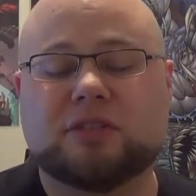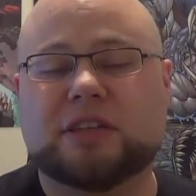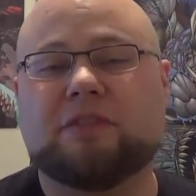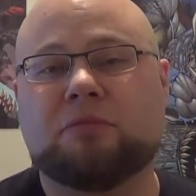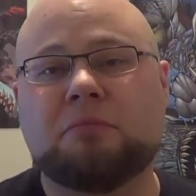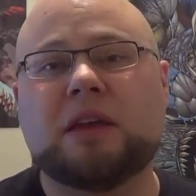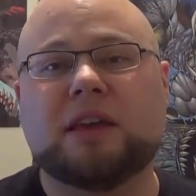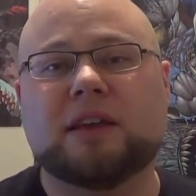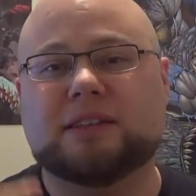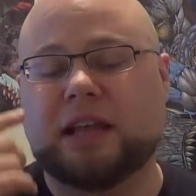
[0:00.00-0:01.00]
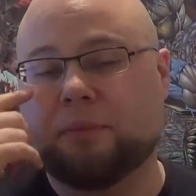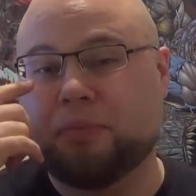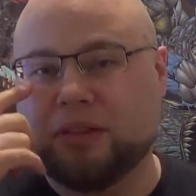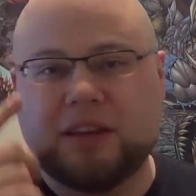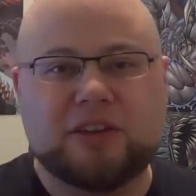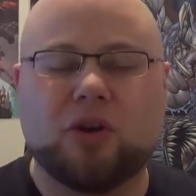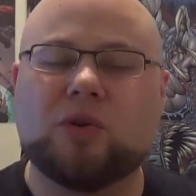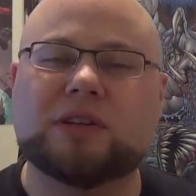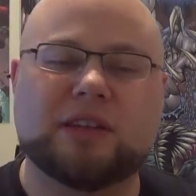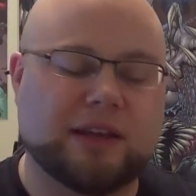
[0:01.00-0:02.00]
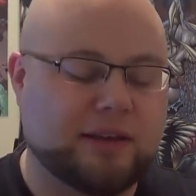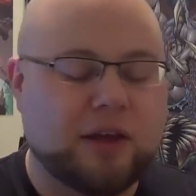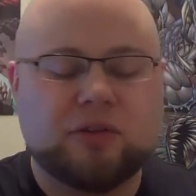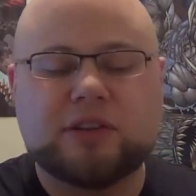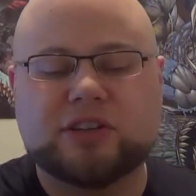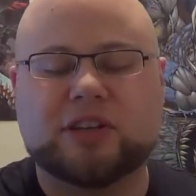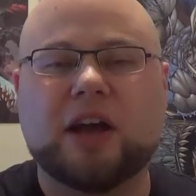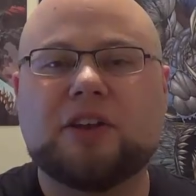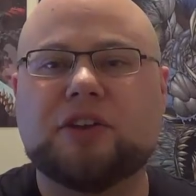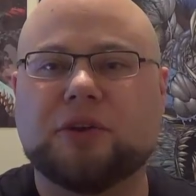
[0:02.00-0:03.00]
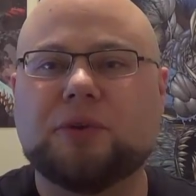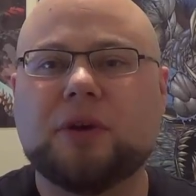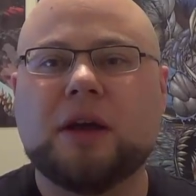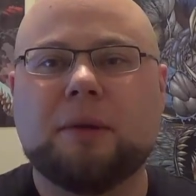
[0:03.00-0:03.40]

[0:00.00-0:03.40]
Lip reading: has given me is that ability to always like not only just undo,